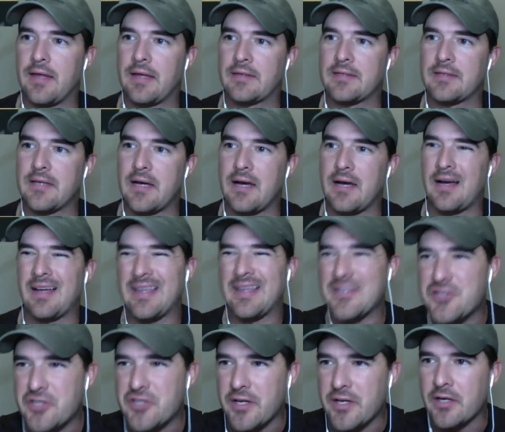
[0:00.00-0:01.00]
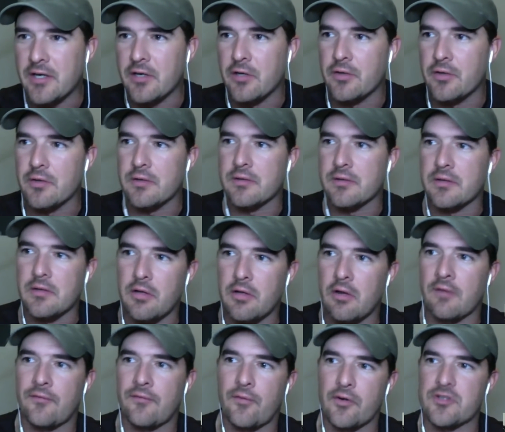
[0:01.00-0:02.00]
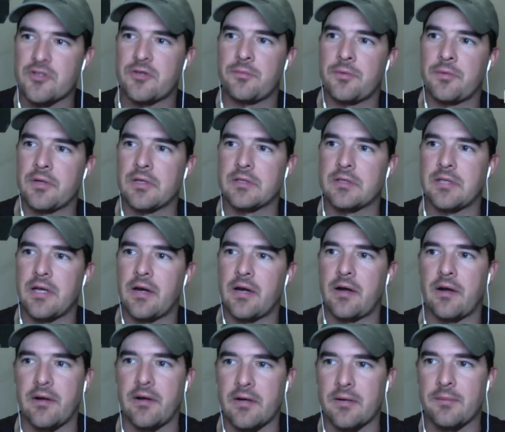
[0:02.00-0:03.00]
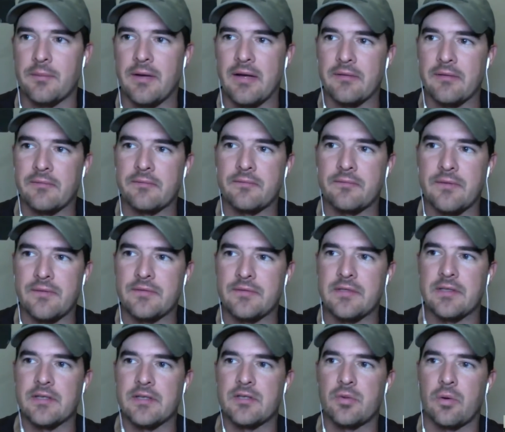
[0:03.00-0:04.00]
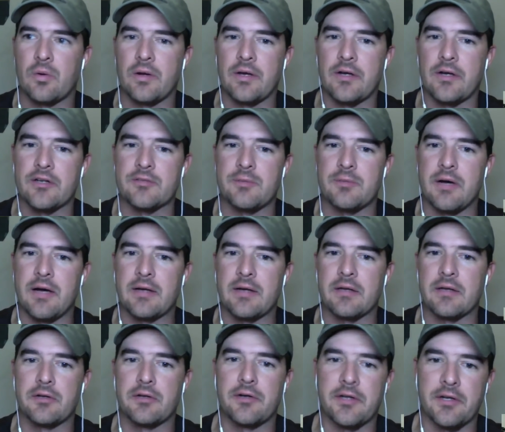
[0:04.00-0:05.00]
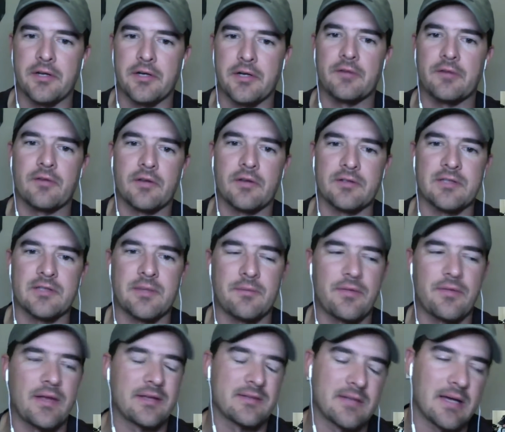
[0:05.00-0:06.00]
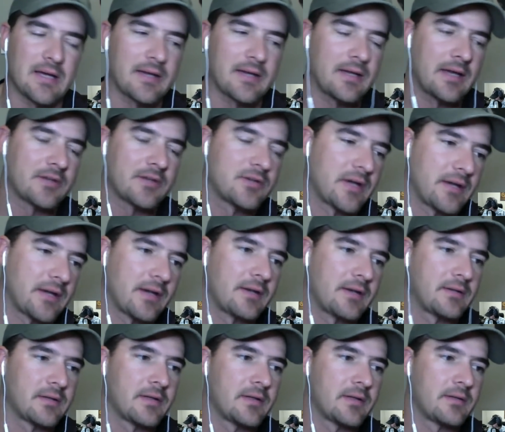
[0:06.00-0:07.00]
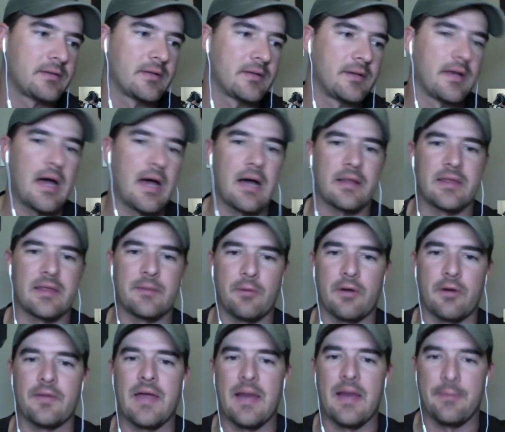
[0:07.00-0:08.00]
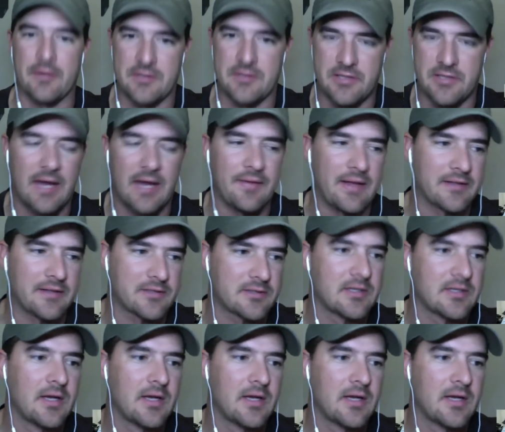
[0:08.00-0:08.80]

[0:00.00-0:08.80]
that uh, in general the law enforcement military are about 15 to 20 years behind the learning curve on some things I'm not not trying to, to, to, knock them on that but yeah that's